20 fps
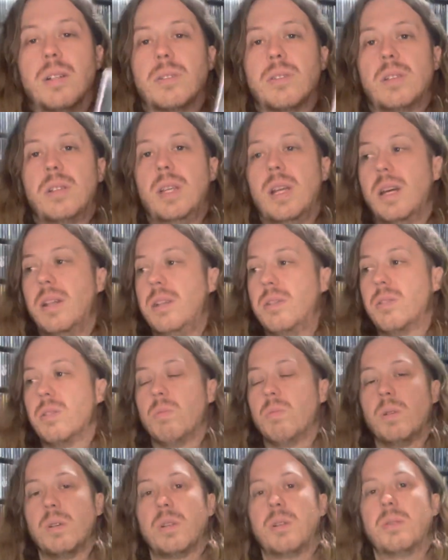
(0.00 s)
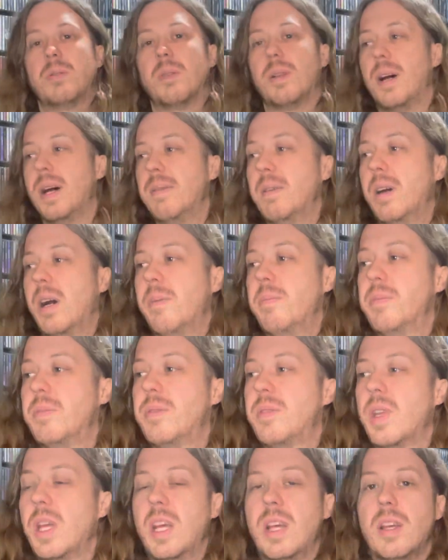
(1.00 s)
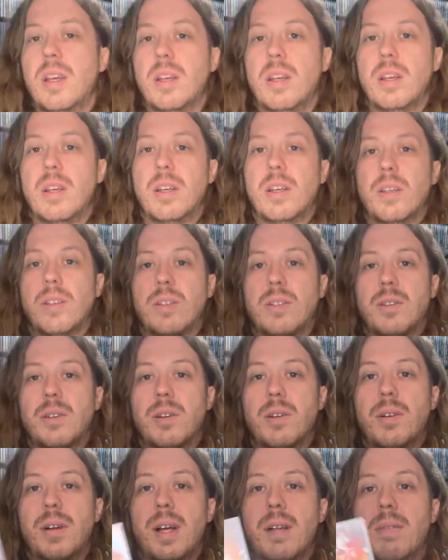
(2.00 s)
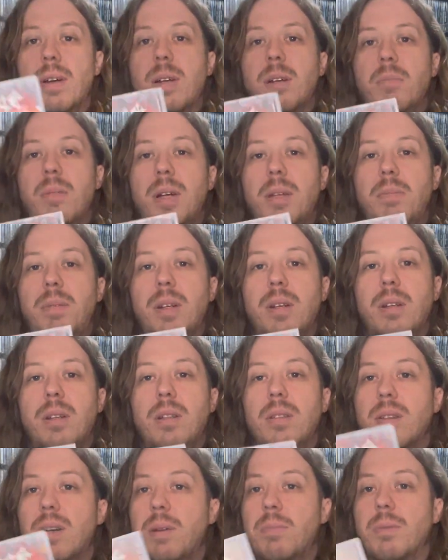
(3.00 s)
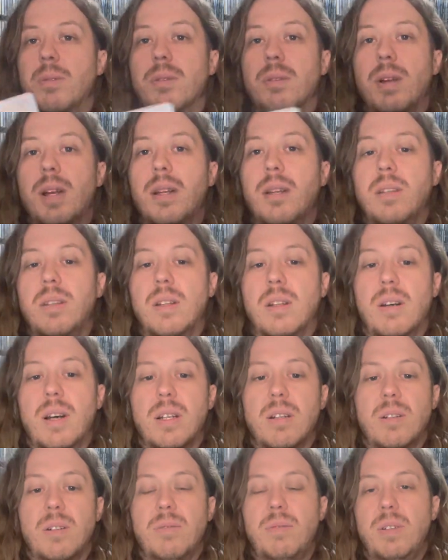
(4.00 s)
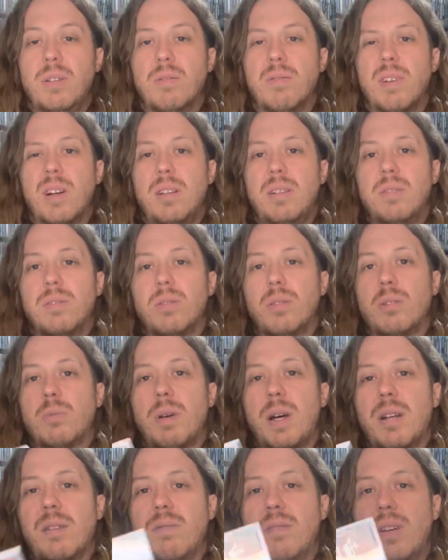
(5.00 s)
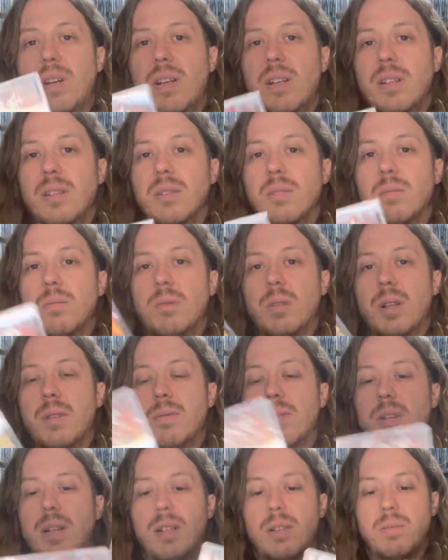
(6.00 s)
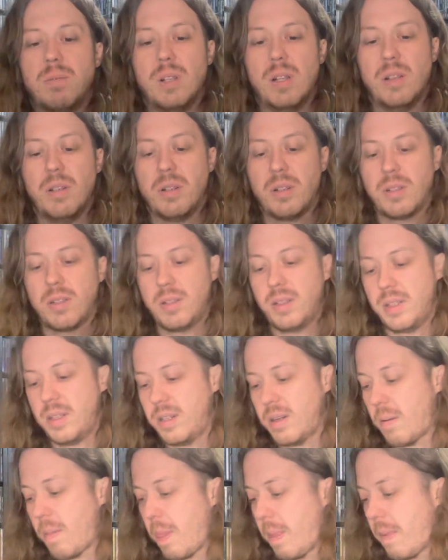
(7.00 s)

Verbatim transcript: So yeah, these are really cool live albums. So I recommend picking these up or, you know, I don't know if you can find these on Spotify or wherever. I don't really look on there.